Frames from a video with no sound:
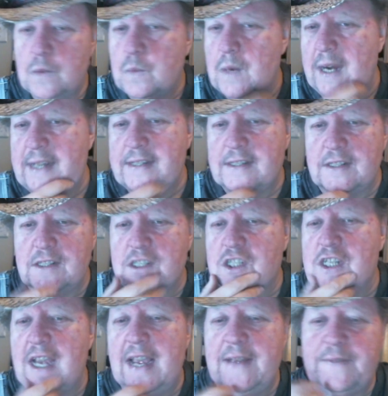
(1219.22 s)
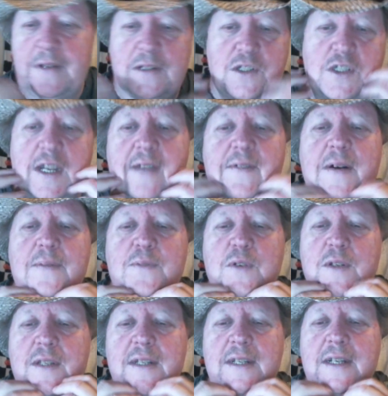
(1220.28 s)
Razors, shave. I'll shave up for
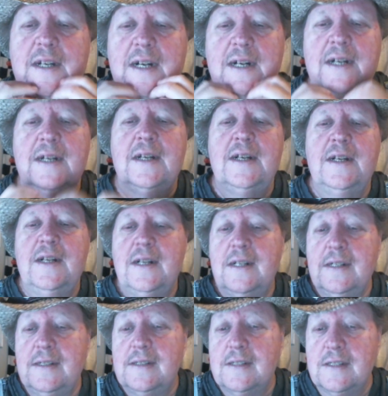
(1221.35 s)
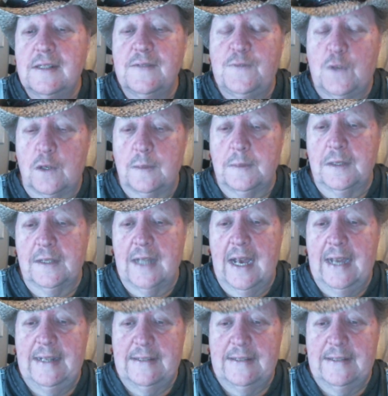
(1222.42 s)
the formal night,